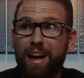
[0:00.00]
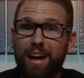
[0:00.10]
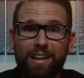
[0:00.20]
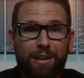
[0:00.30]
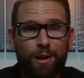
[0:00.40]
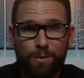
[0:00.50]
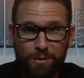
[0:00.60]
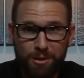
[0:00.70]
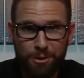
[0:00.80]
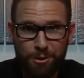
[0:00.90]
I love
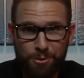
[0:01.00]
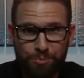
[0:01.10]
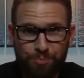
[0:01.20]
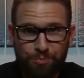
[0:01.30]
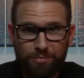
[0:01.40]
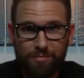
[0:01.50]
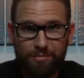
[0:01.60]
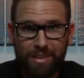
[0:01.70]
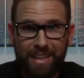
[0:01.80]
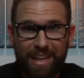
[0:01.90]
to do,
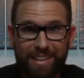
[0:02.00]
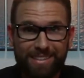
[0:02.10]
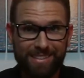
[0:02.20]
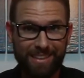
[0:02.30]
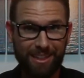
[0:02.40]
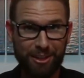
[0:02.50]
and that is